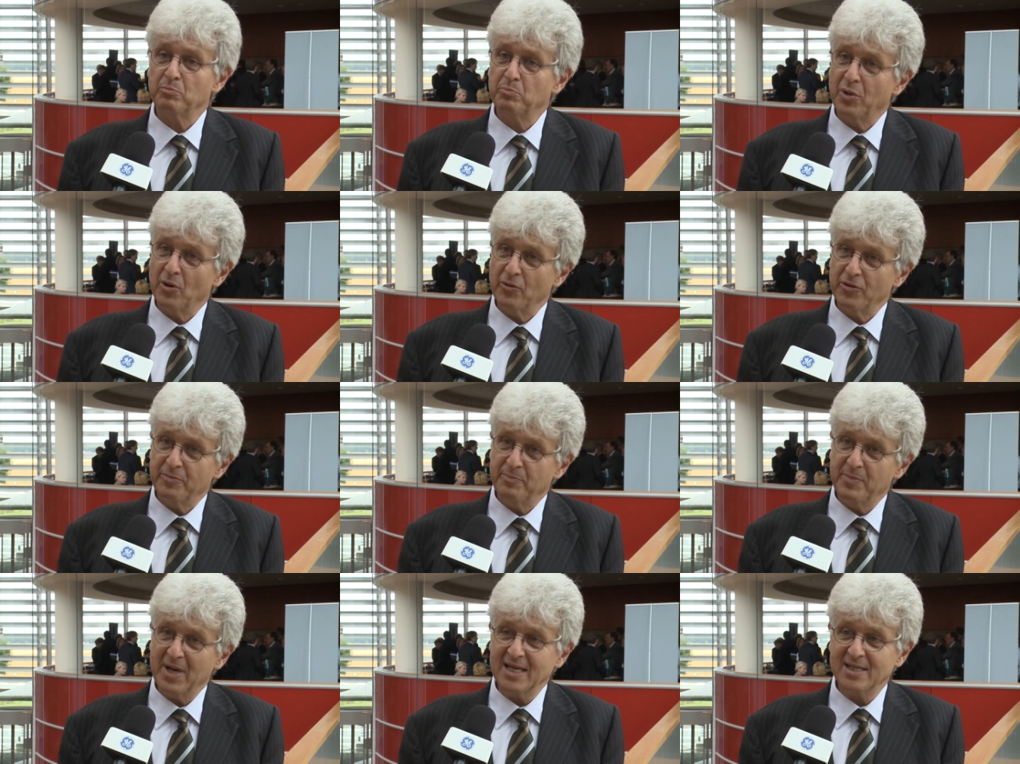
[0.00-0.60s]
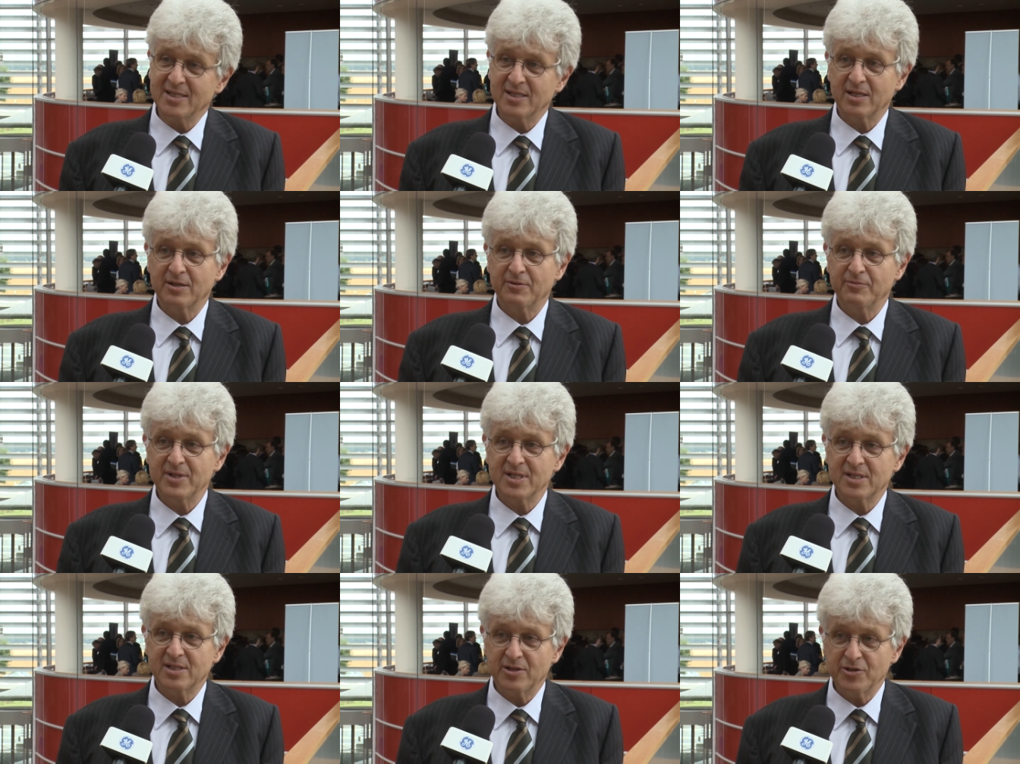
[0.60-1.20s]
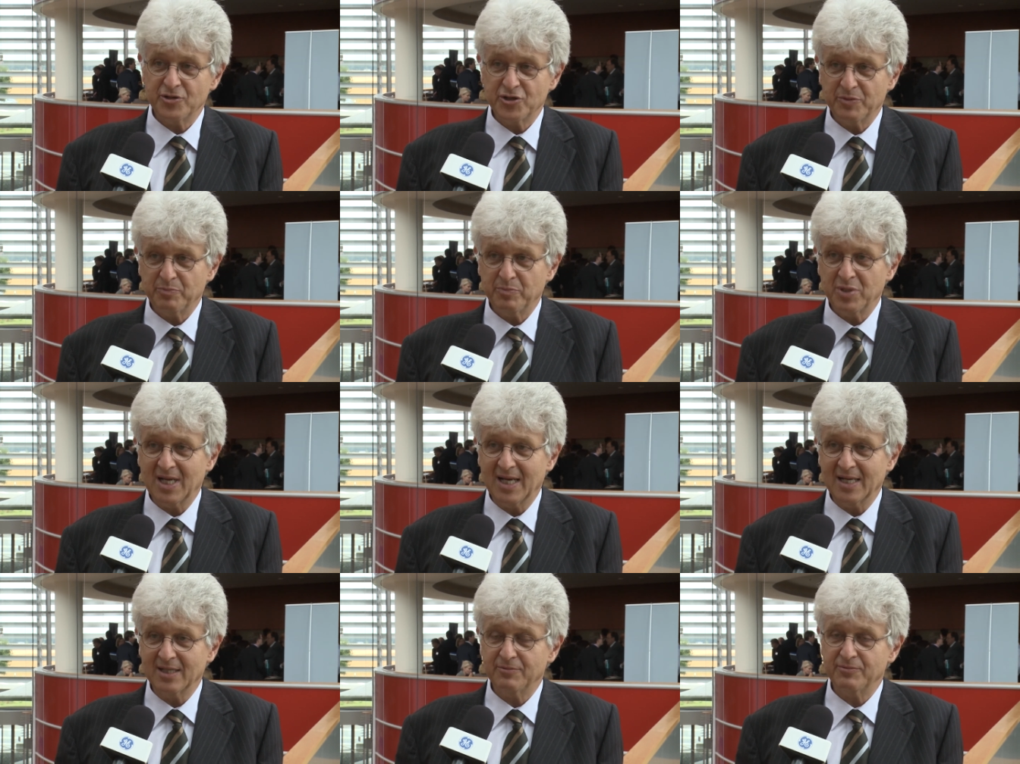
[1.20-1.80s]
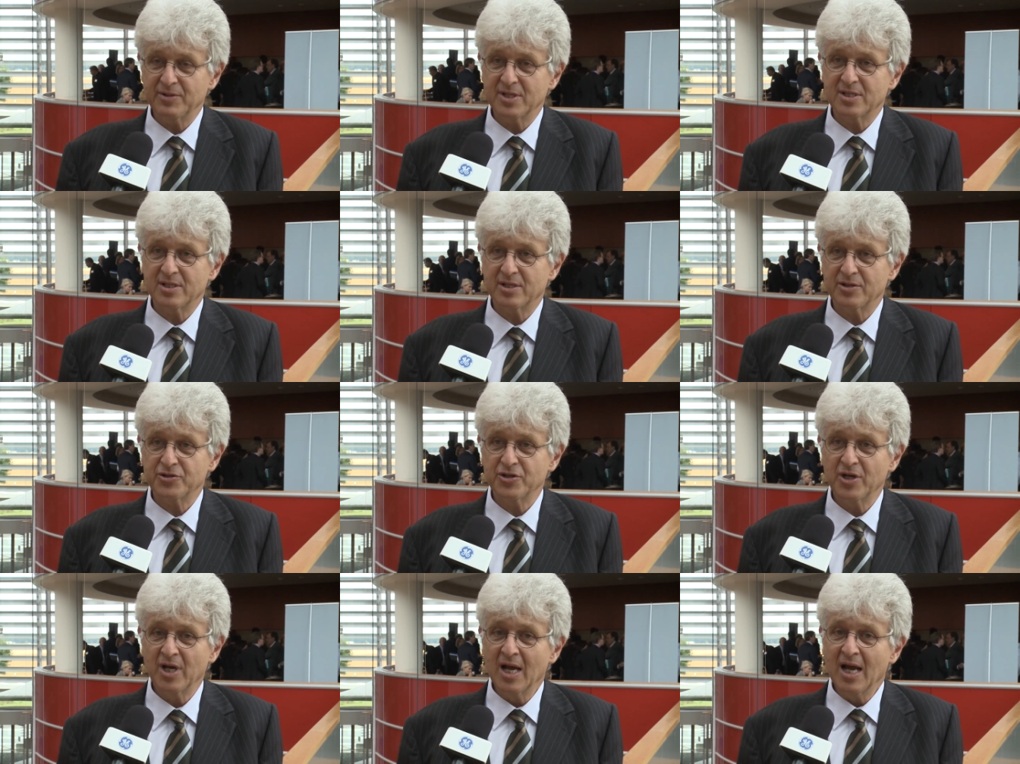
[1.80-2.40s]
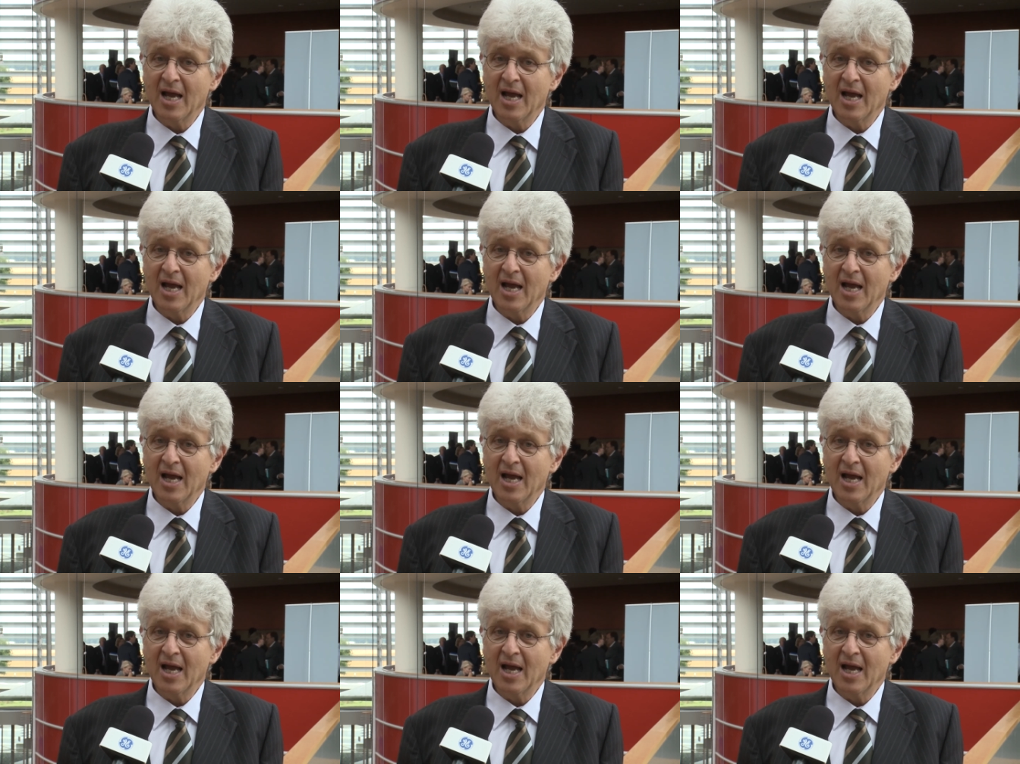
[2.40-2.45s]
both basic research, applied research,